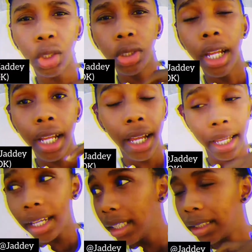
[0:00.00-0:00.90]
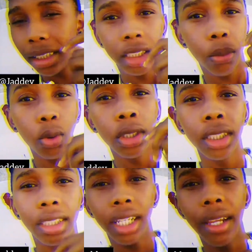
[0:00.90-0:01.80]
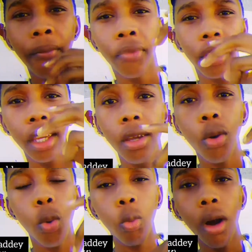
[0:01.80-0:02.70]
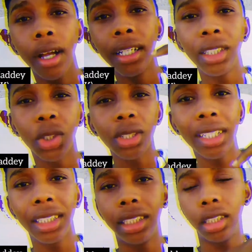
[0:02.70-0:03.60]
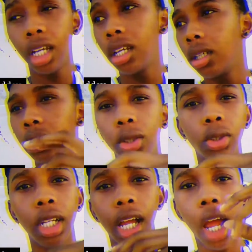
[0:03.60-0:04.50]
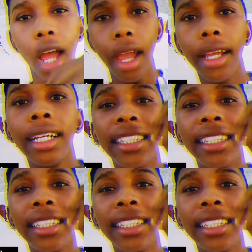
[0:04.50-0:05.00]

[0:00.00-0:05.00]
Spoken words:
to the A, double T, E, Y. To the J, to the A,